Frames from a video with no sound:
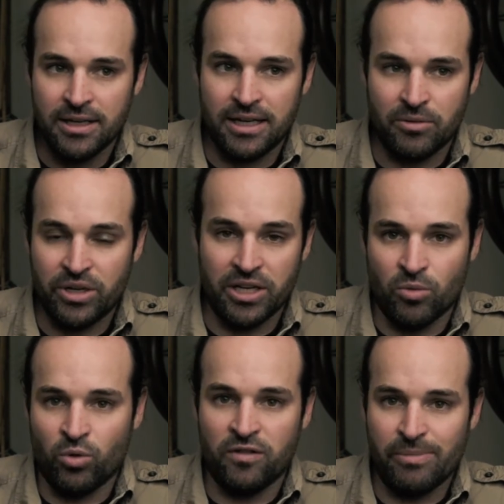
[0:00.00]
and we need a
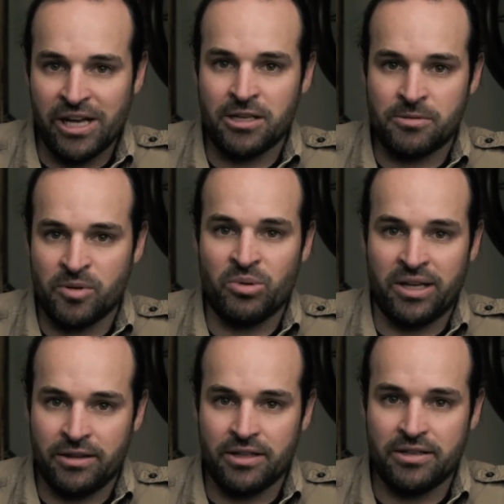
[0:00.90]
wolf management
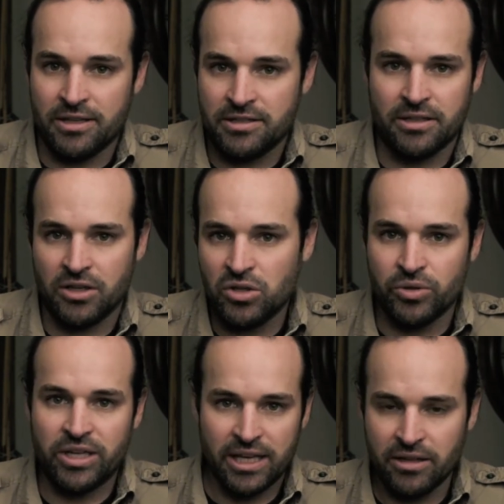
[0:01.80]
plan that doesn't
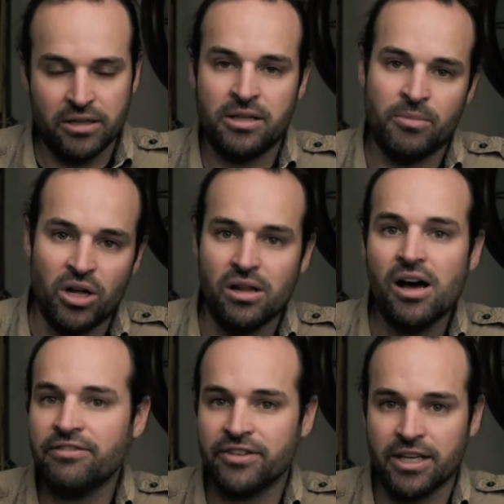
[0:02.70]
include killing them all off